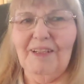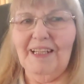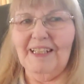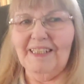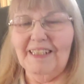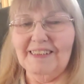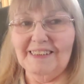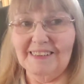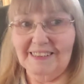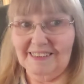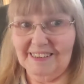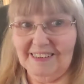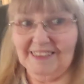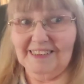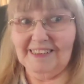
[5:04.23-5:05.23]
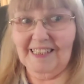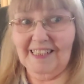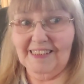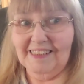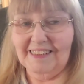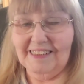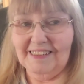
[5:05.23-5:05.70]
it as a
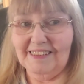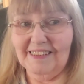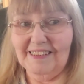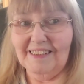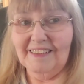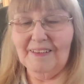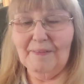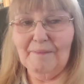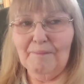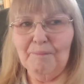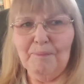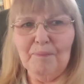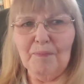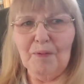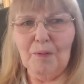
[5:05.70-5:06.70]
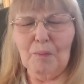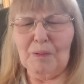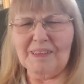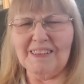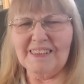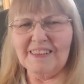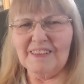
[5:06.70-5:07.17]
success. It
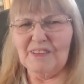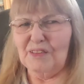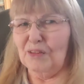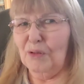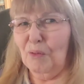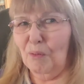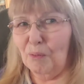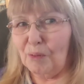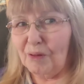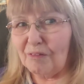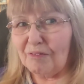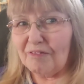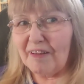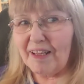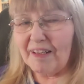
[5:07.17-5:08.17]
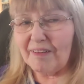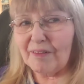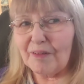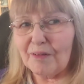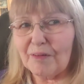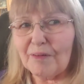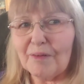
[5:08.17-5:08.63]
wasn't a total
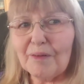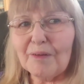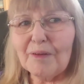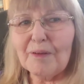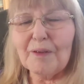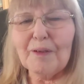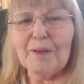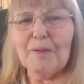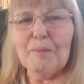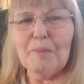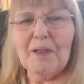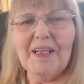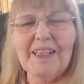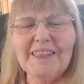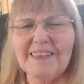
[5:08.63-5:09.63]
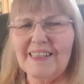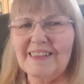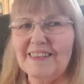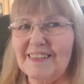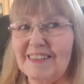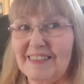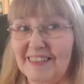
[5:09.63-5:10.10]
failure, because I
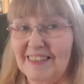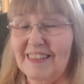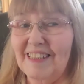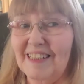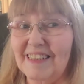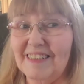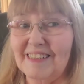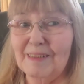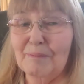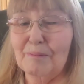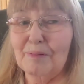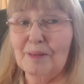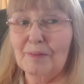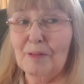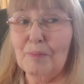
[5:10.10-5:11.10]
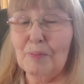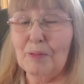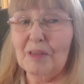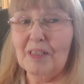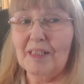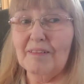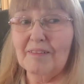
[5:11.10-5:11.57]
did get some sweet
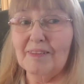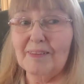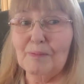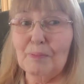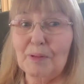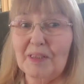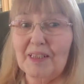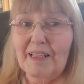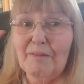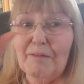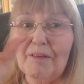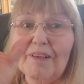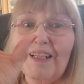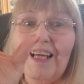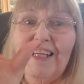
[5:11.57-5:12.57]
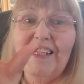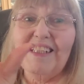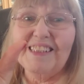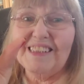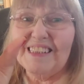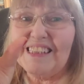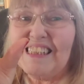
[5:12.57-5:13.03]
potatoes, but they were like
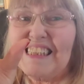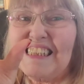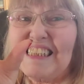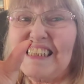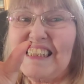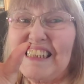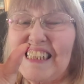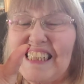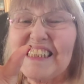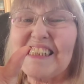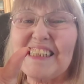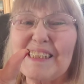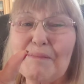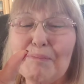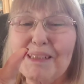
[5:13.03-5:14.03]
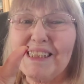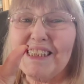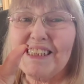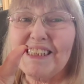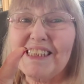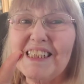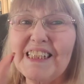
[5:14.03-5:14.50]
itsy
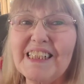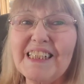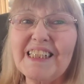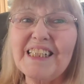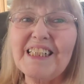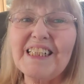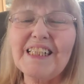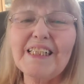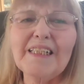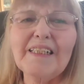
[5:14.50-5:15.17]
bitsy.